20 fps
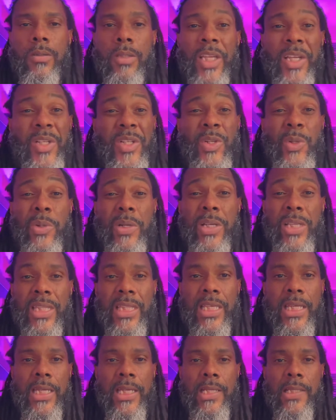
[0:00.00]
They're doing
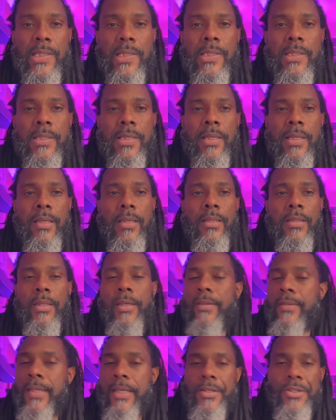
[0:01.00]
things
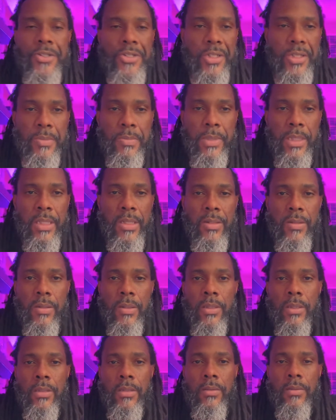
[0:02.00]
that they shouldn't be
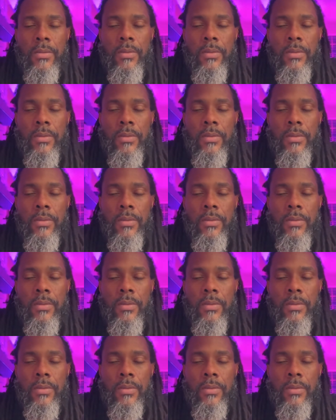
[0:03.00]
doing.